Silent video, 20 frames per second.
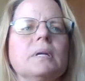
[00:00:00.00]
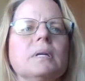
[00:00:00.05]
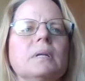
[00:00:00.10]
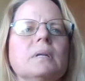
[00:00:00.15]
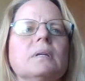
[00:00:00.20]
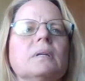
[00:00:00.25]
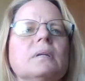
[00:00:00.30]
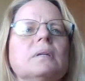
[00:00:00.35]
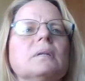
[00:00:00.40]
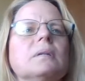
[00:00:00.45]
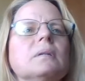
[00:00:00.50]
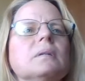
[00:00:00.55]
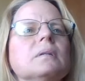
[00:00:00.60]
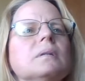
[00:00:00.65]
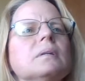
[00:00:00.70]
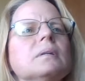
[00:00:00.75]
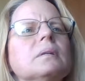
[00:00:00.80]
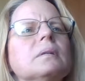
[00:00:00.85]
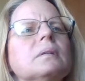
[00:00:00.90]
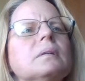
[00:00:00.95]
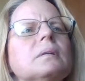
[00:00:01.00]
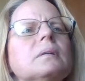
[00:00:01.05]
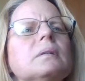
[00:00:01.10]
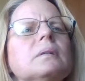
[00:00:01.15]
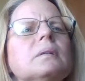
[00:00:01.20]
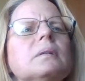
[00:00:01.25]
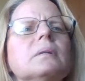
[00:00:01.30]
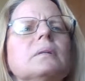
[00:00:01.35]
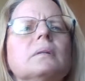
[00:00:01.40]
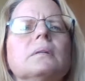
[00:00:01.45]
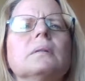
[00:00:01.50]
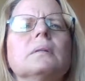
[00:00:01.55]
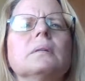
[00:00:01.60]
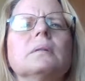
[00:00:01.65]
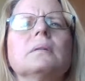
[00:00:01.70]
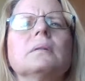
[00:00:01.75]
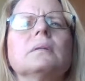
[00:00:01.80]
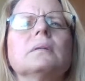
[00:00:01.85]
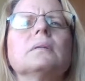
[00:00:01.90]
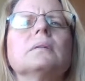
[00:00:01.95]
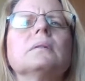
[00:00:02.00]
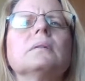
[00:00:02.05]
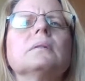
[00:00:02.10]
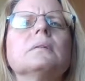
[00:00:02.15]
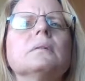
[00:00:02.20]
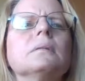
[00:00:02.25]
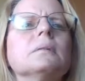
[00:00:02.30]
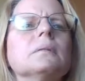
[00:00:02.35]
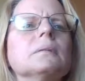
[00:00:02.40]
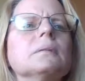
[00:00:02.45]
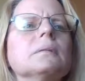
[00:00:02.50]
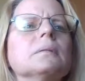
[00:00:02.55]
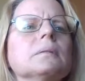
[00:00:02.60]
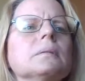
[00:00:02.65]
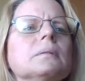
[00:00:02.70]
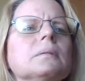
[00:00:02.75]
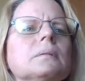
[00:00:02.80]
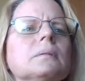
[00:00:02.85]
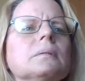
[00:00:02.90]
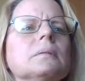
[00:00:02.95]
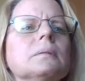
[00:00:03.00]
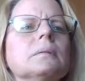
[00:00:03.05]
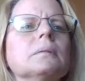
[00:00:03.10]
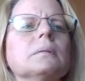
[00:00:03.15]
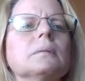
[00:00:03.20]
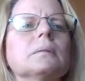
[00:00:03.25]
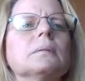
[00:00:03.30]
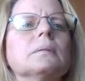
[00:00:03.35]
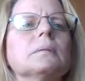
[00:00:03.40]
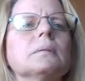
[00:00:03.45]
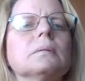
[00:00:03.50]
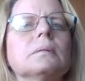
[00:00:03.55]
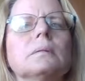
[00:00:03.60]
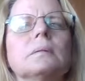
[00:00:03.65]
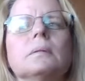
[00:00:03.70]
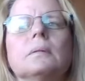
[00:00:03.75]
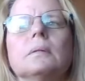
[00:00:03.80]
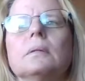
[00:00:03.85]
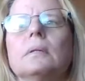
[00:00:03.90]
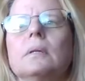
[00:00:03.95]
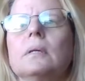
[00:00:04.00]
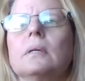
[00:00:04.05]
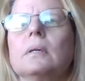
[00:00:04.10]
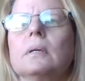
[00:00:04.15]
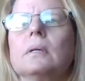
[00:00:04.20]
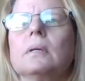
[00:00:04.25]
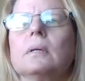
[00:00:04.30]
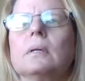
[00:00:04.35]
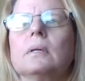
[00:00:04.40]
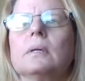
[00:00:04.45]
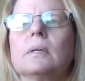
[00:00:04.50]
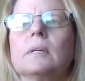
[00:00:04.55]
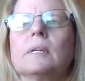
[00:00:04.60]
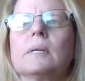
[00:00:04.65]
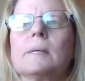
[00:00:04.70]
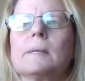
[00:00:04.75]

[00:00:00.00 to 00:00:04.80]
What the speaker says: No one is speaking in this clip.